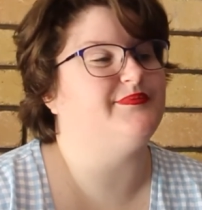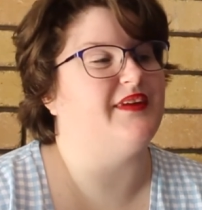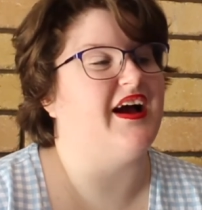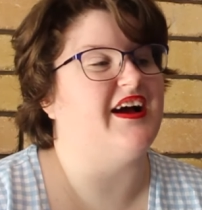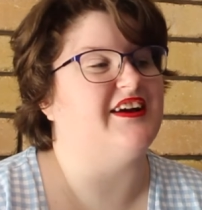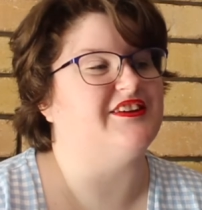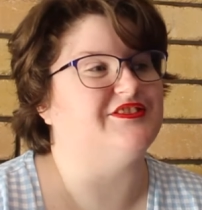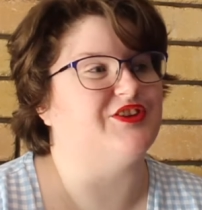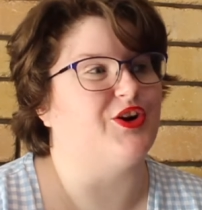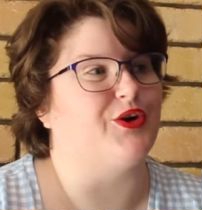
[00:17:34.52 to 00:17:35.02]

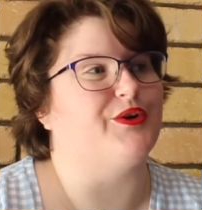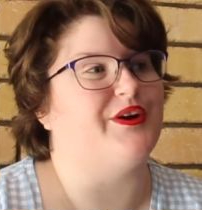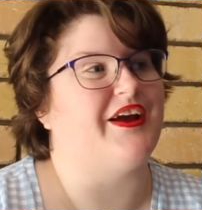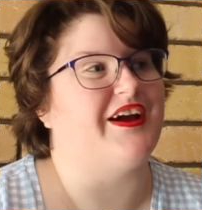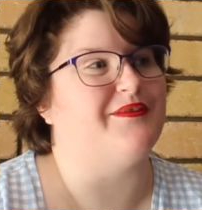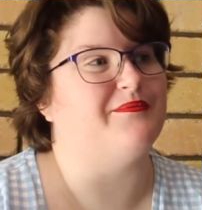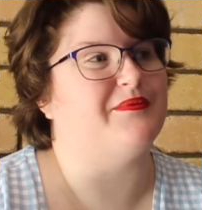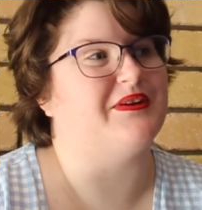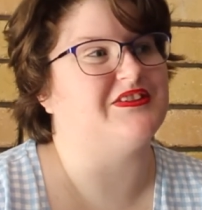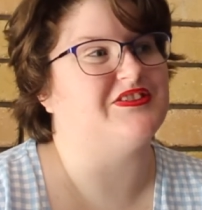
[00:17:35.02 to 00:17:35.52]
I don't
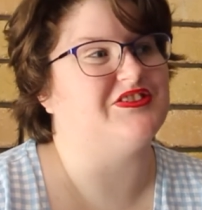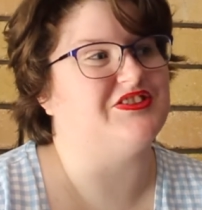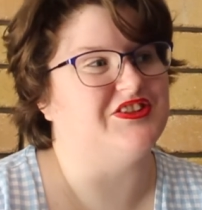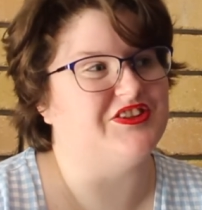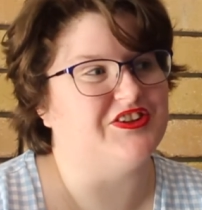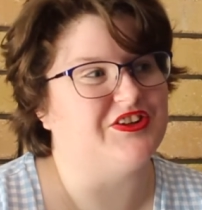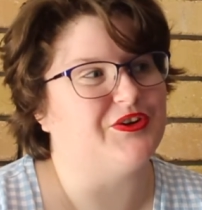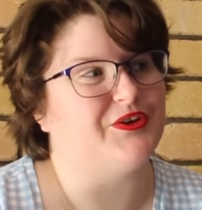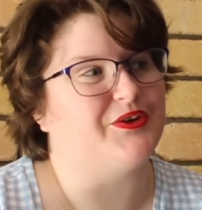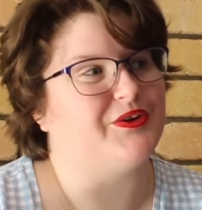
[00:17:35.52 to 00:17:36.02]
have much to
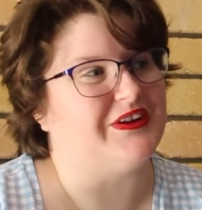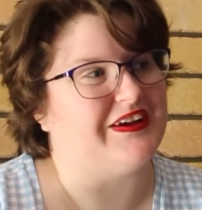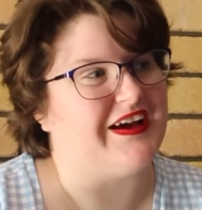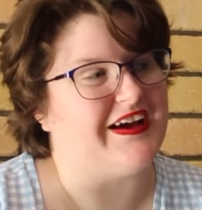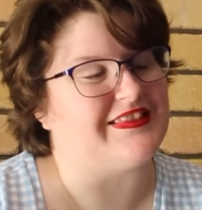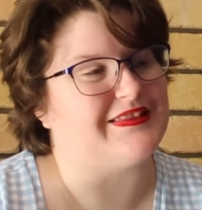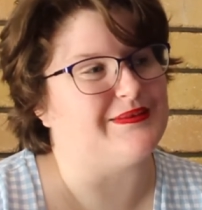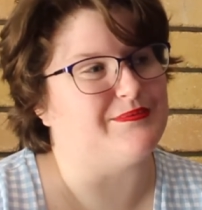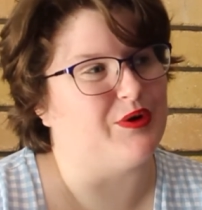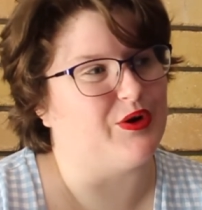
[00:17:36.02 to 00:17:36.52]
do
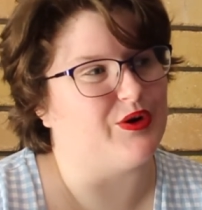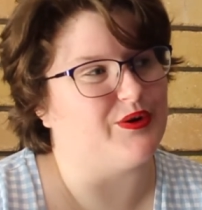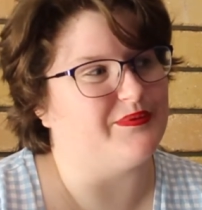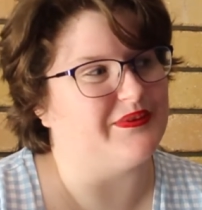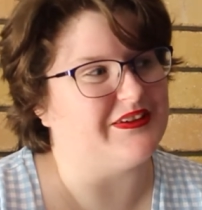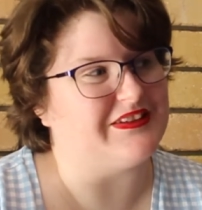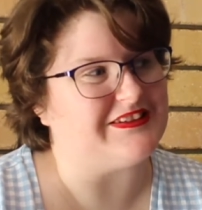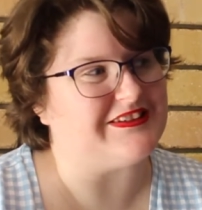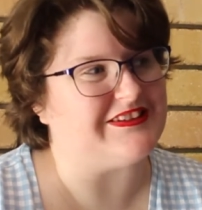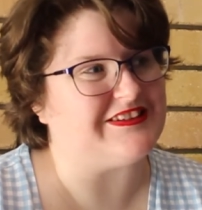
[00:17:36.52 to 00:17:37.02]
at the
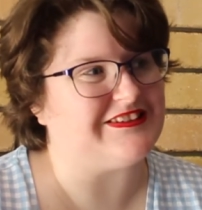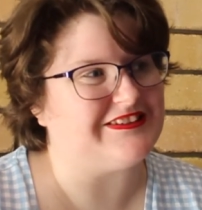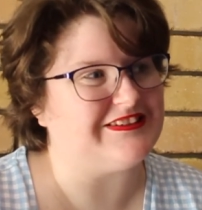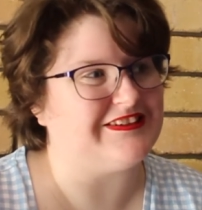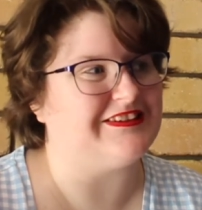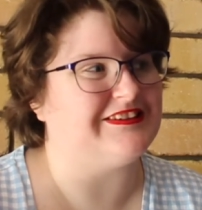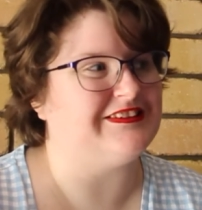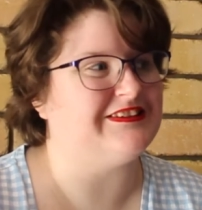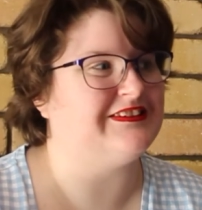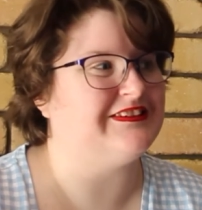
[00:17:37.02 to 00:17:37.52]
moment
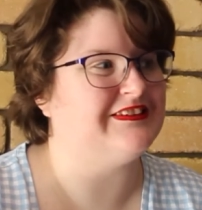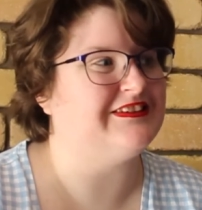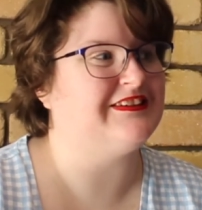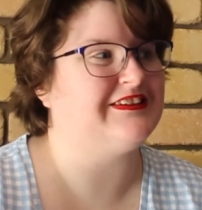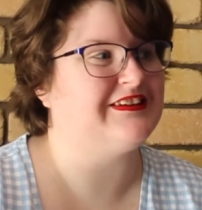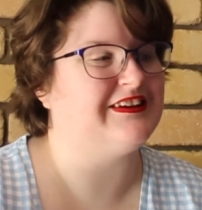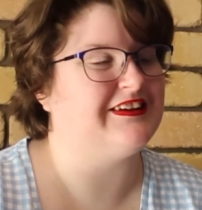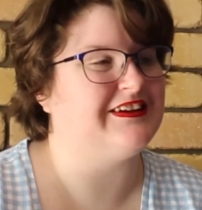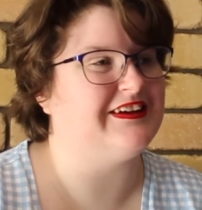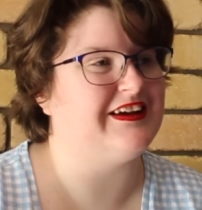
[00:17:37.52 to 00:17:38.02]

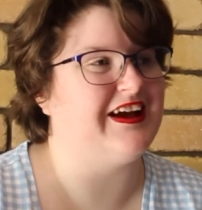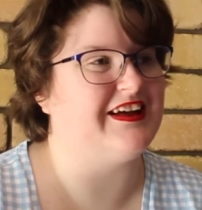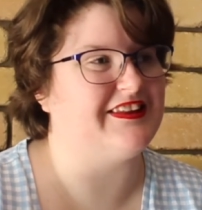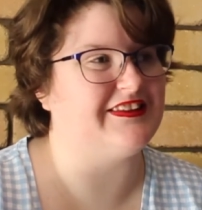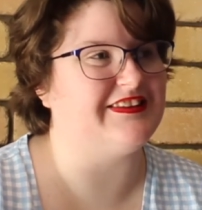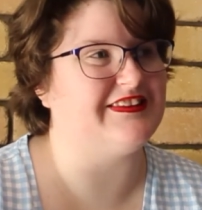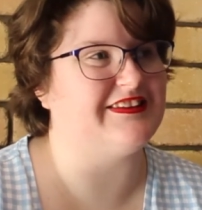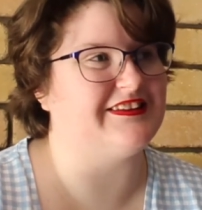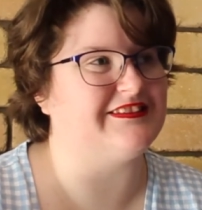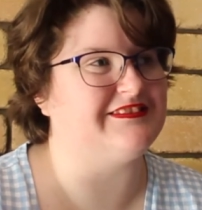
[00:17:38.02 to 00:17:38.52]

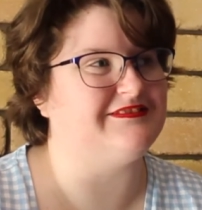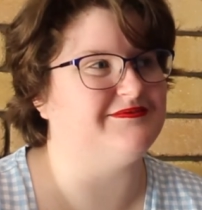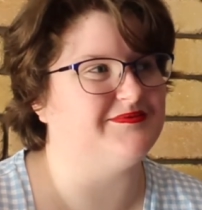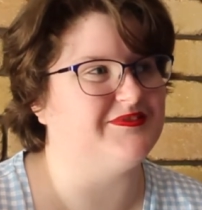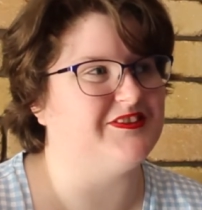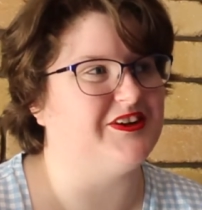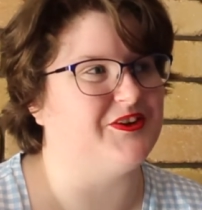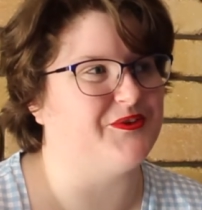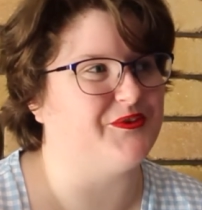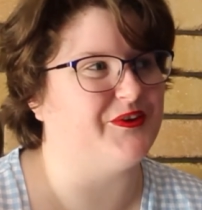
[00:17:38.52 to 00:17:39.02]
other than
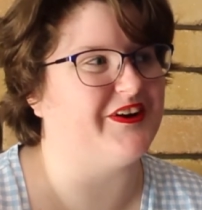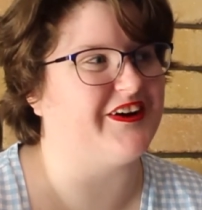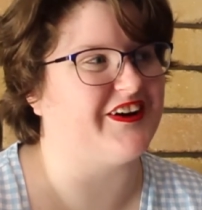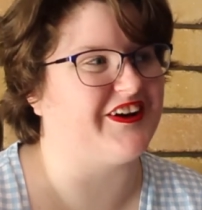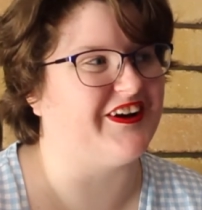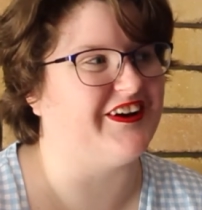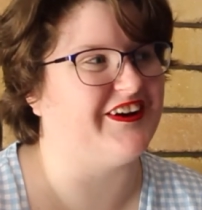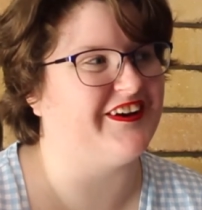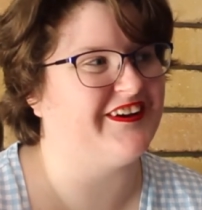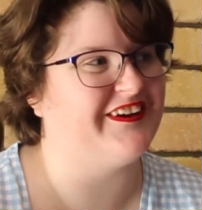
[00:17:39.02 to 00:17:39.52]
go to
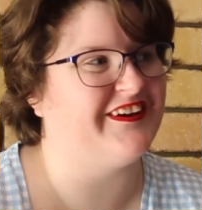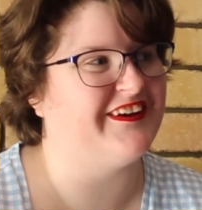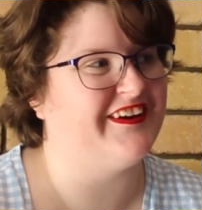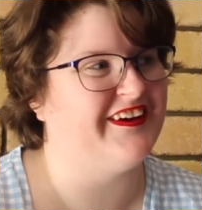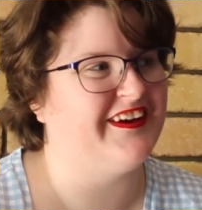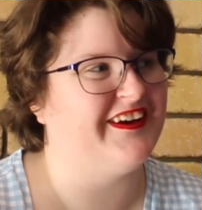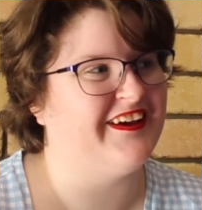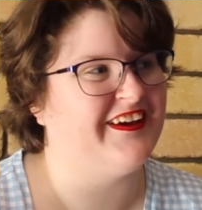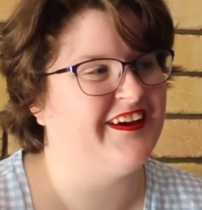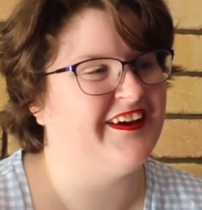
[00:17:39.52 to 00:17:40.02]
work.
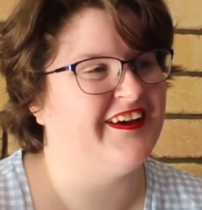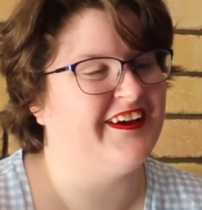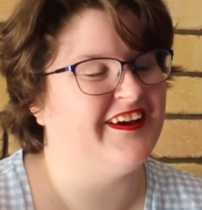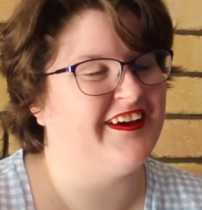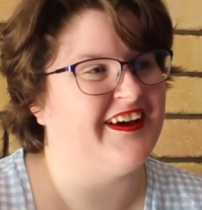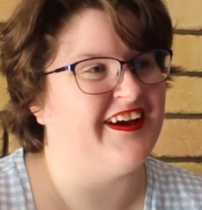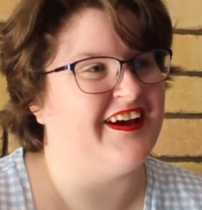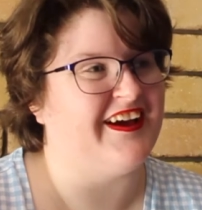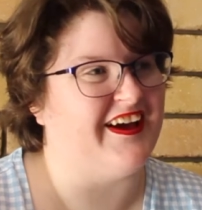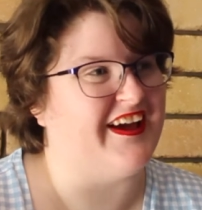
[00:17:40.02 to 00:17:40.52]

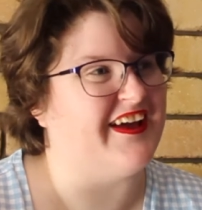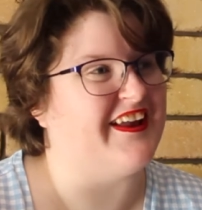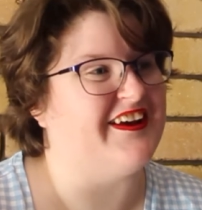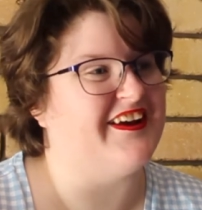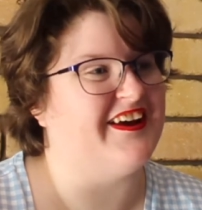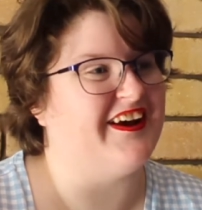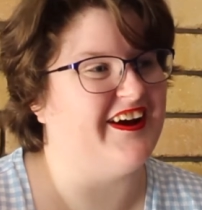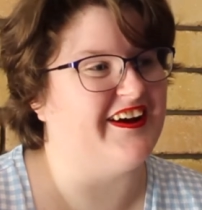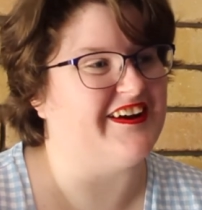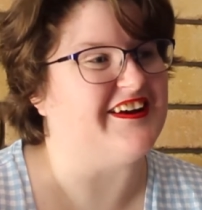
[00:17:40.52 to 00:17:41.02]

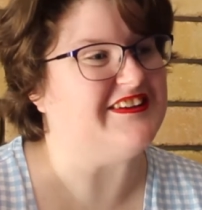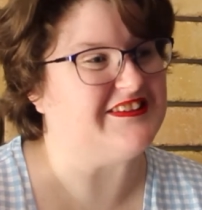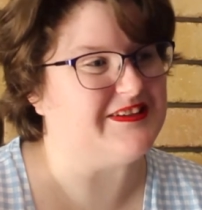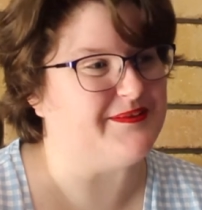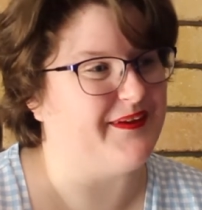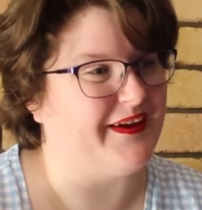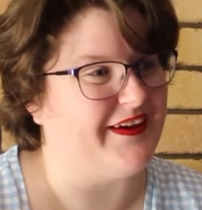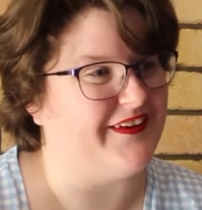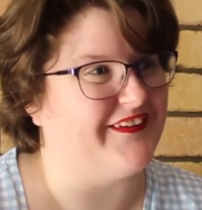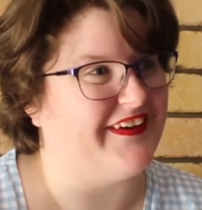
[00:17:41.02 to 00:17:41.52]
And I need to
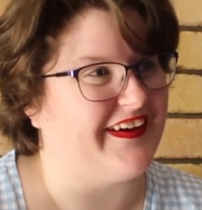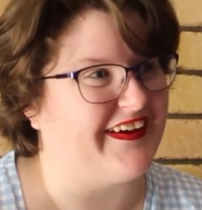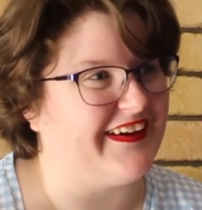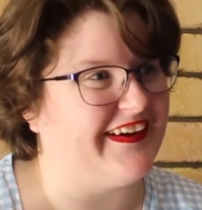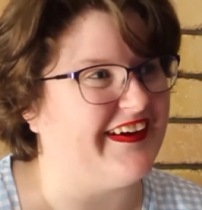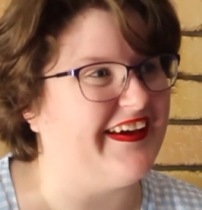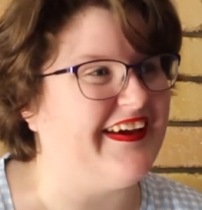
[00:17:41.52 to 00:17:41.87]
be at work.